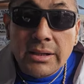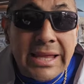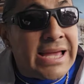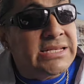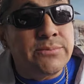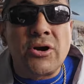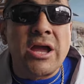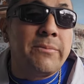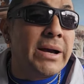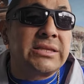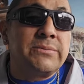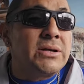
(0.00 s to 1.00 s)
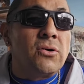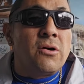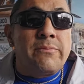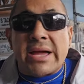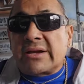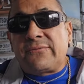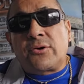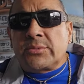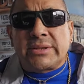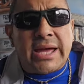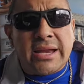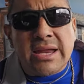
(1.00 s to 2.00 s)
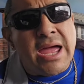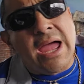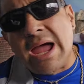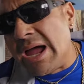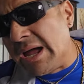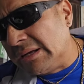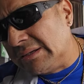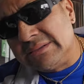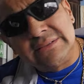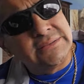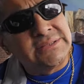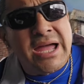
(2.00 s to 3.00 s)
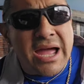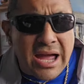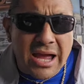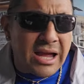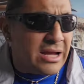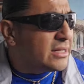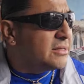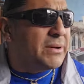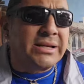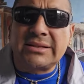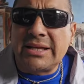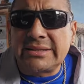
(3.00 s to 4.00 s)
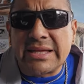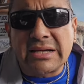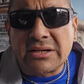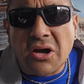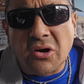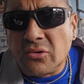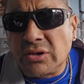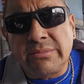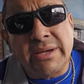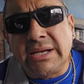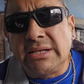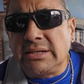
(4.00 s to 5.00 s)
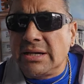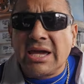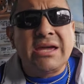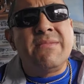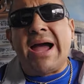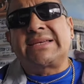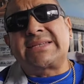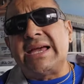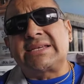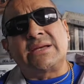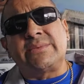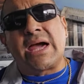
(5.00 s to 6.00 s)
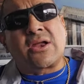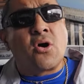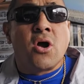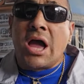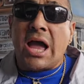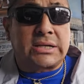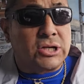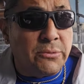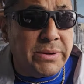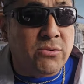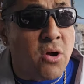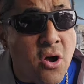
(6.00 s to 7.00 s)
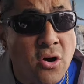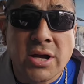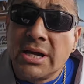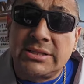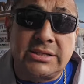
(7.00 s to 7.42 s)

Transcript: Lazy boy ain't about to be going back and forth with that. Nah, nah. He about to let that go immediately. He might say something, I don't know. I could be wrong.